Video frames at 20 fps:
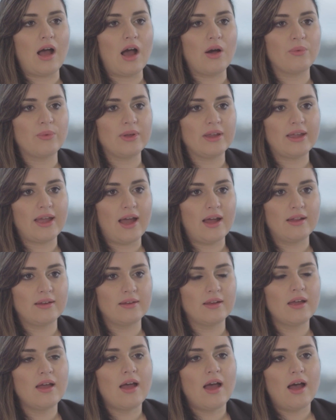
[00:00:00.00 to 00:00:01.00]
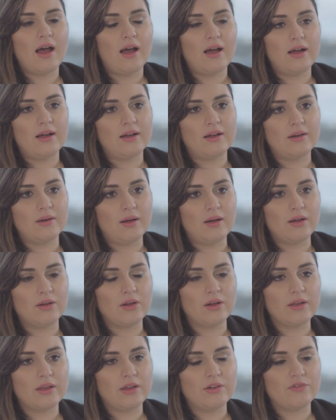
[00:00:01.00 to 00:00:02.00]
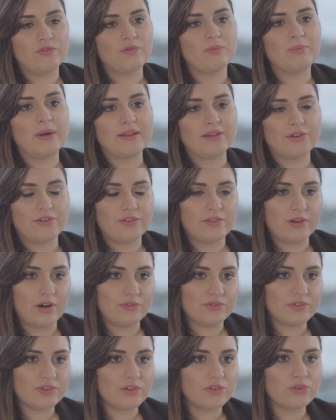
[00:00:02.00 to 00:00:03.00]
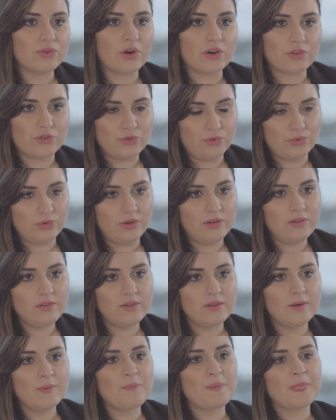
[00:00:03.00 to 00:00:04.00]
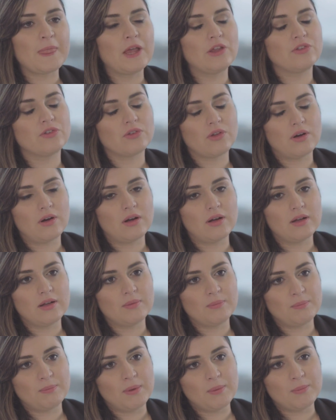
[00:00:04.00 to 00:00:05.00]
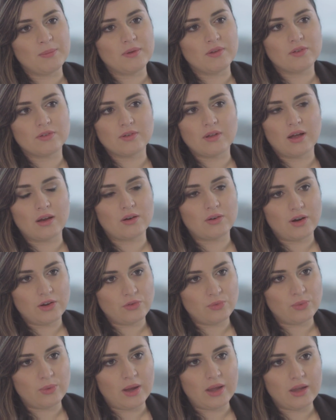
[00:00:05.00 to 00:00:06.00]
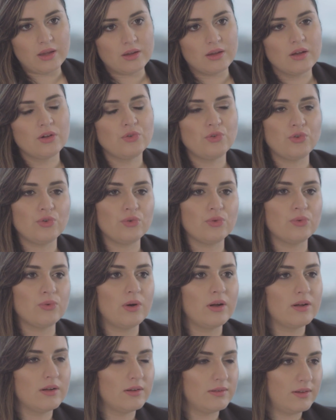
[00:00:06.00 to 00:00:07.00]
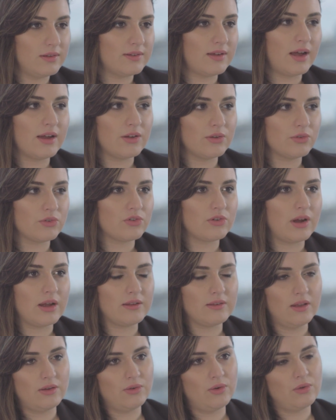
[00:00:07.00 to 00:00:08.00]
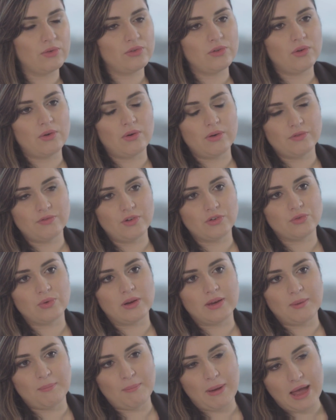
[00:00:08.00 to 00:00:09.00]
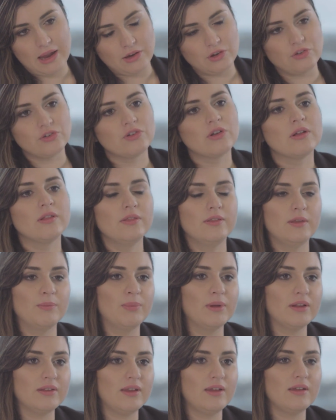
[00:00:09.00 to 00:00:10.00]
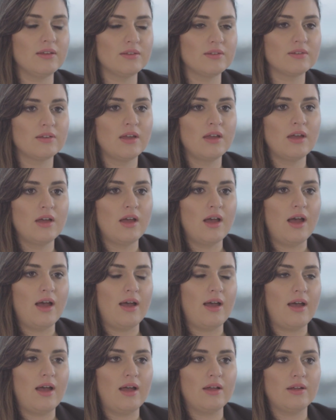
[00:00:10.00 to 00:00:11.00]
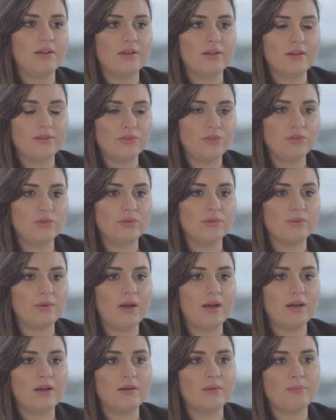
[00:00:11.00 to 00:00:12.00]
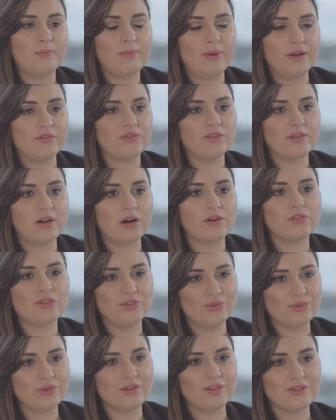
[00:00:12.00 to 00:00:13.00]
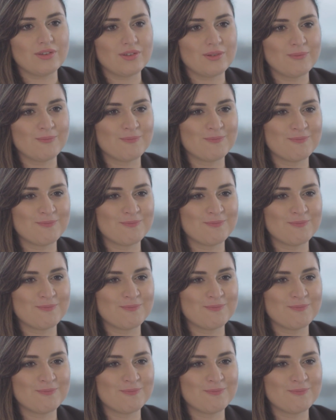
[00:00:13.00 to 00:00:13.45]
how we can give better services to our students. So BIM is a great way to design, construct, and also eventually manage the buildings to benefit our students.